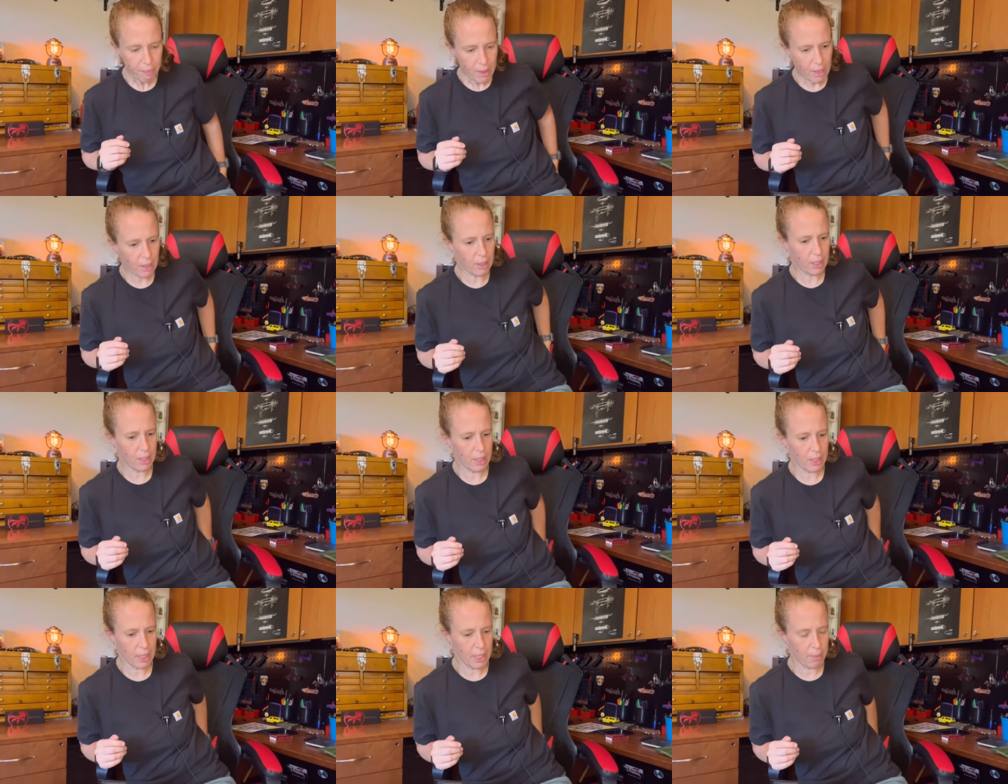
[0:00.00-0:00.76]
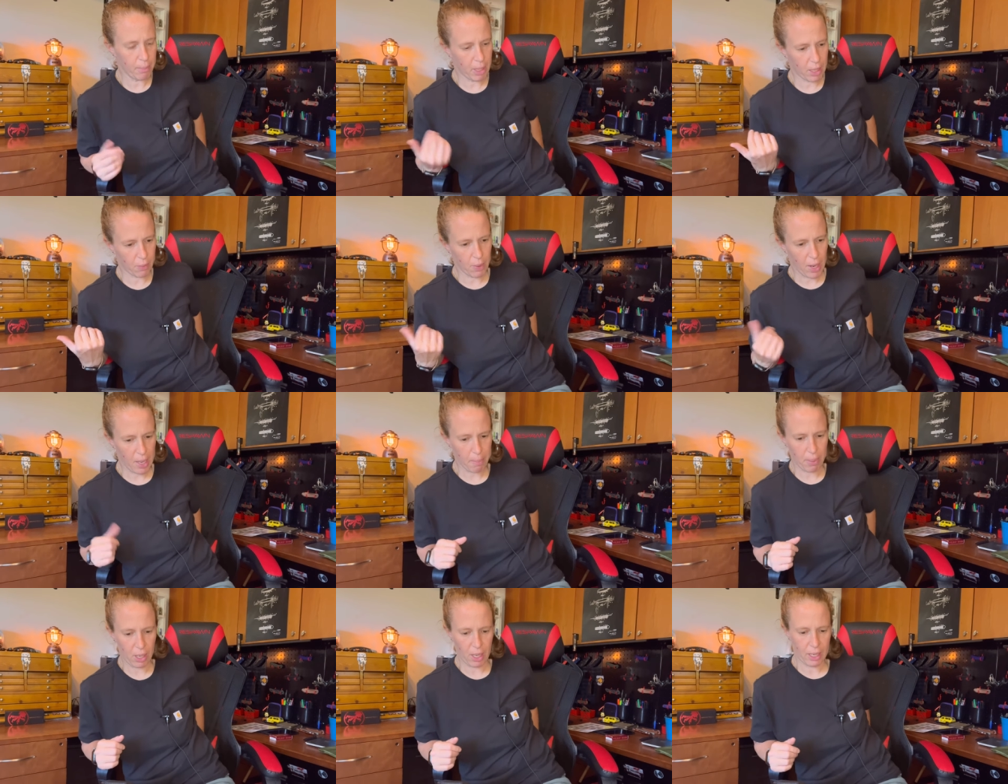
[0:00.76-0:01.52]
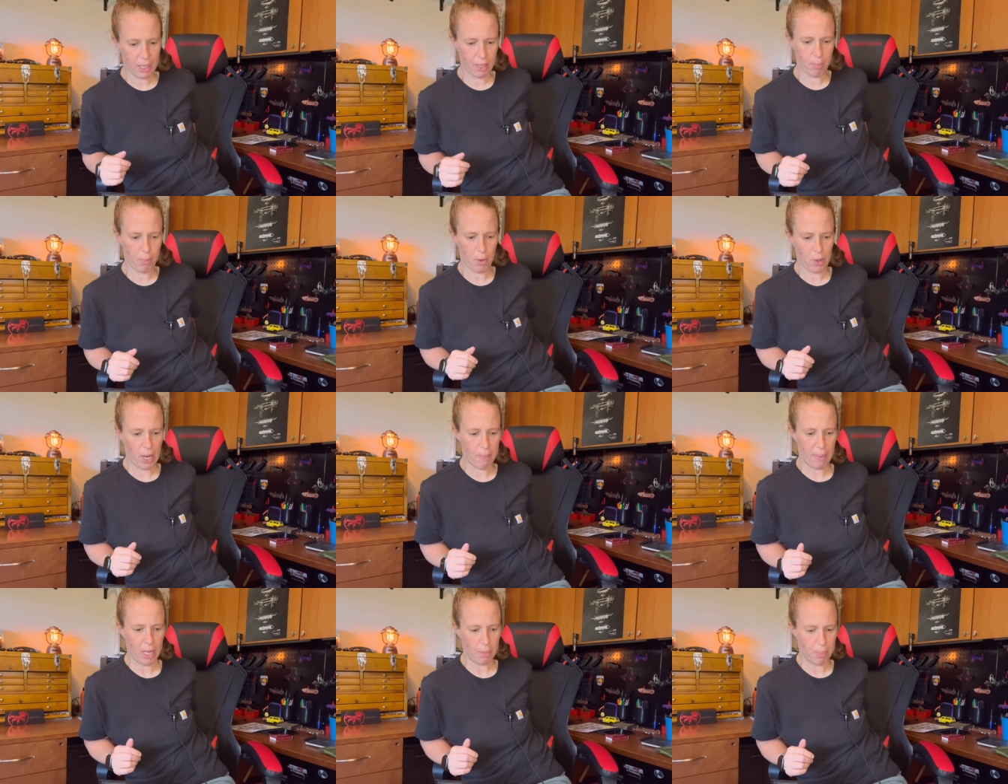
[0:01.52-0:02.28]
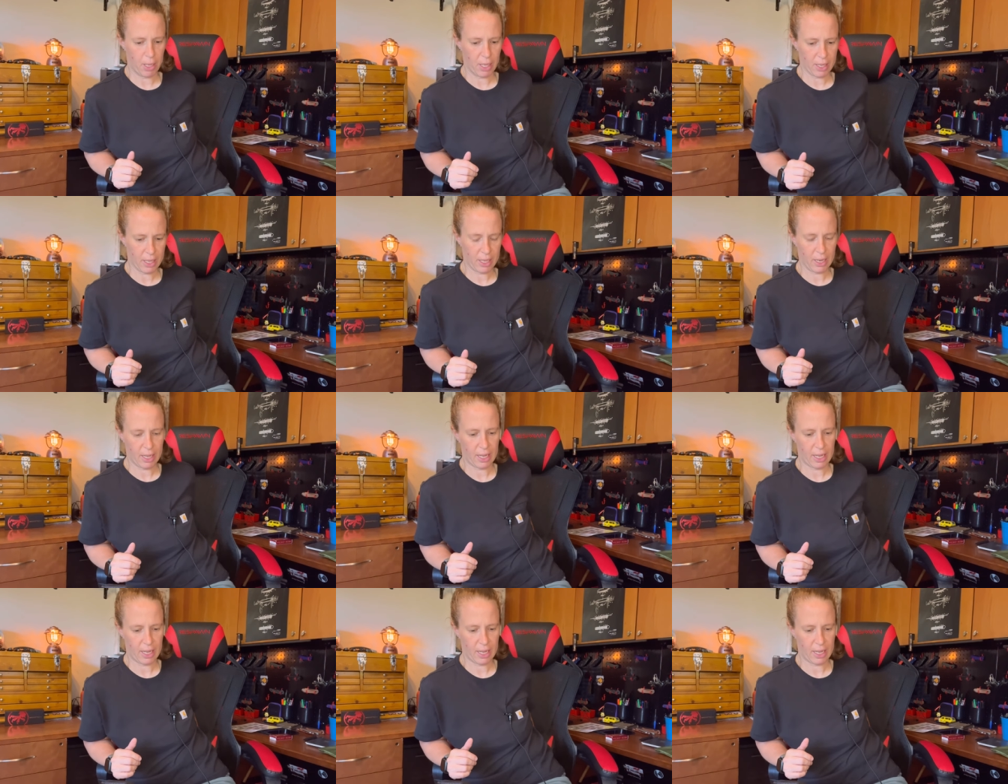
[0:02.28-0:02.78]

Uh, in my right pocket, my right back pocket,